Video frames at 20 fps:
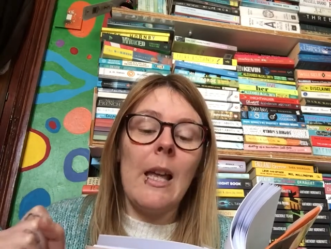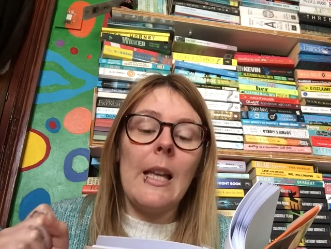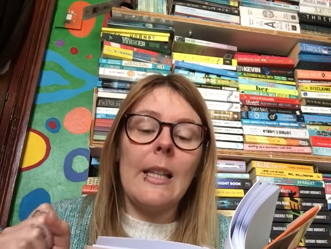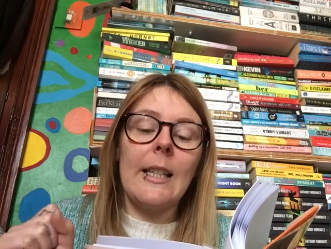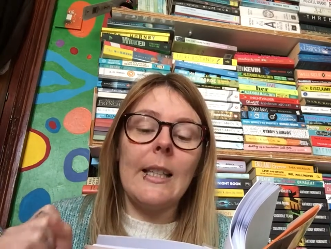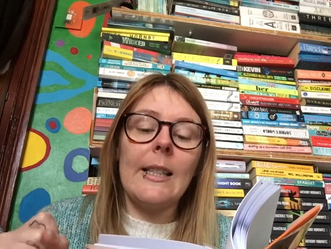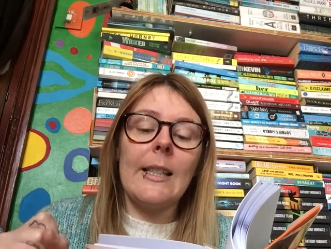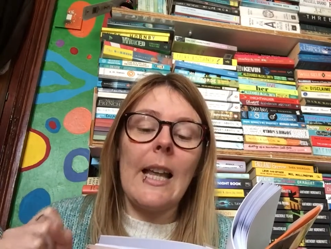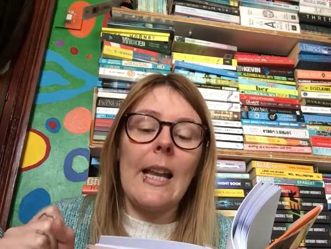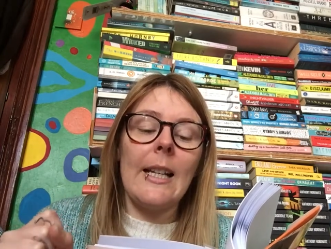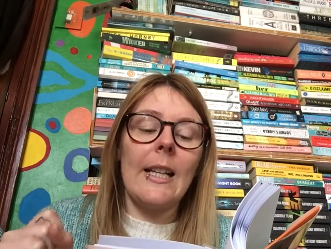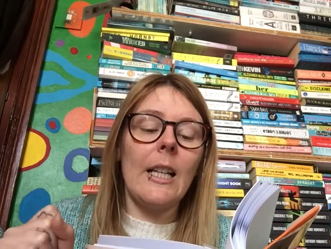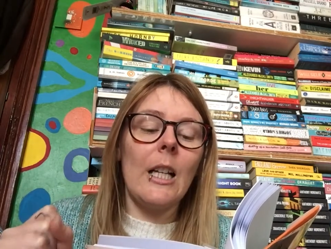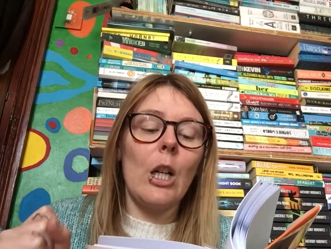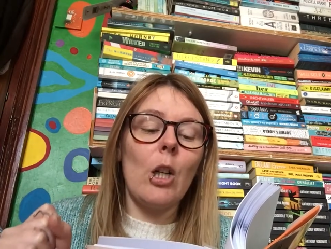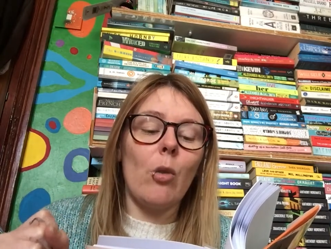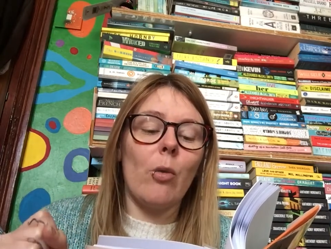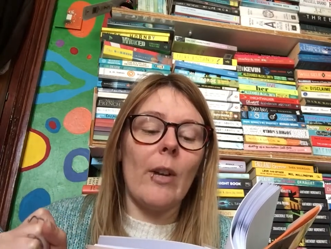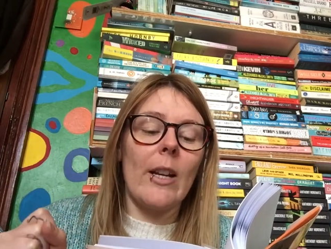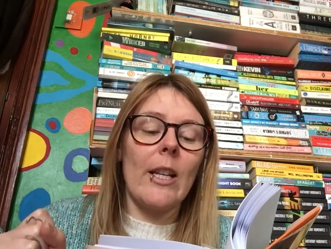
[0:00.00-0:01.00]
to send little
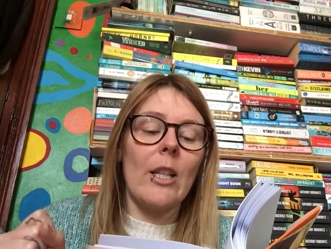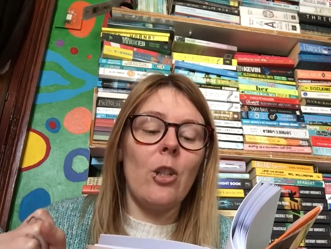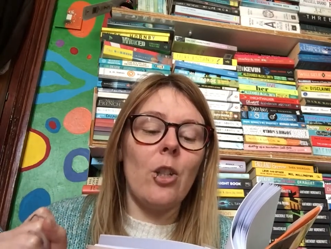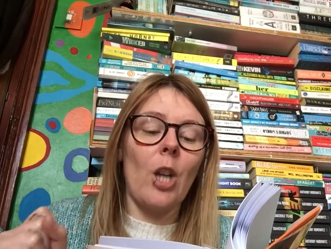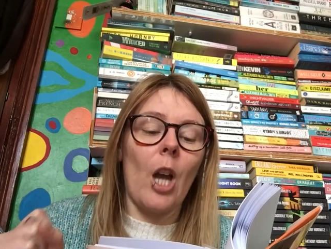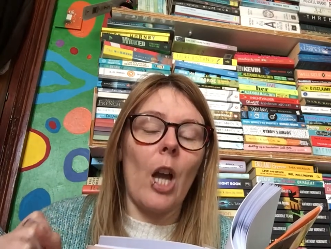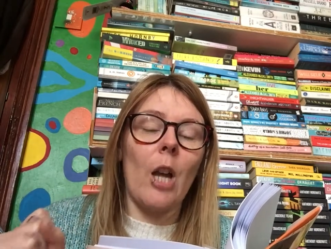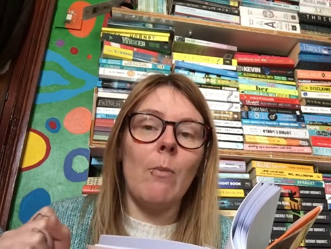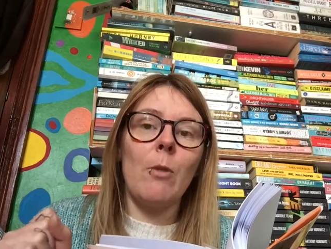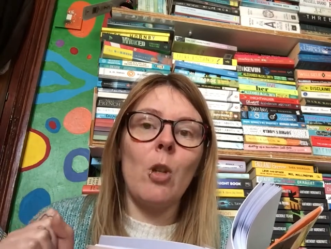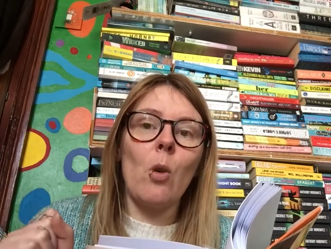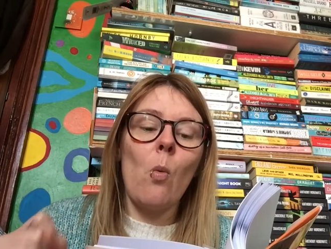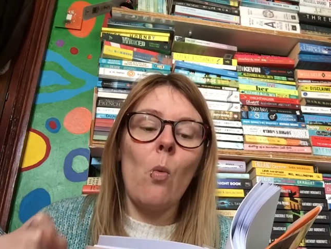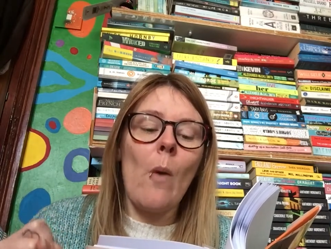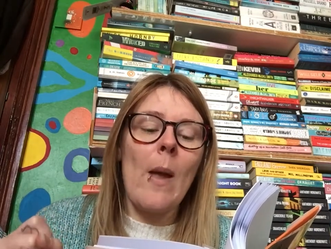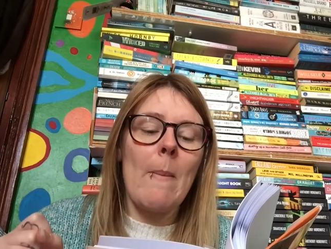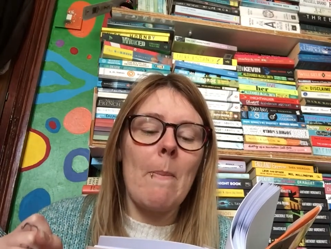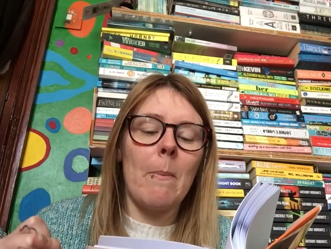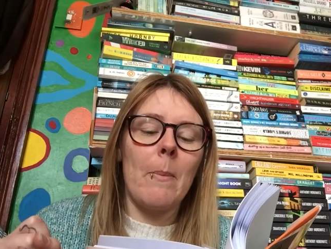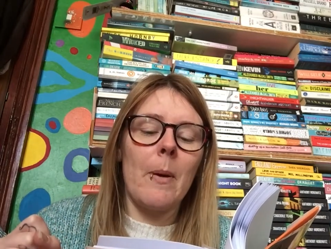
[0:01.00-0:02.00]
Cringe home to
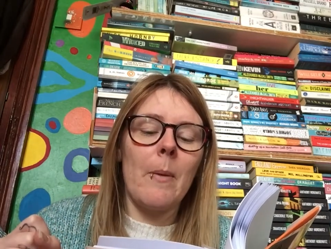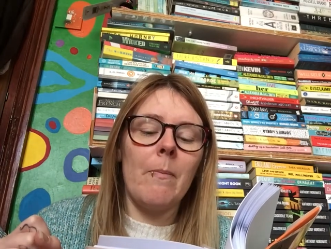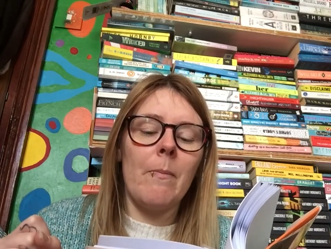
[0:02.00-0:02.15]
Wimp.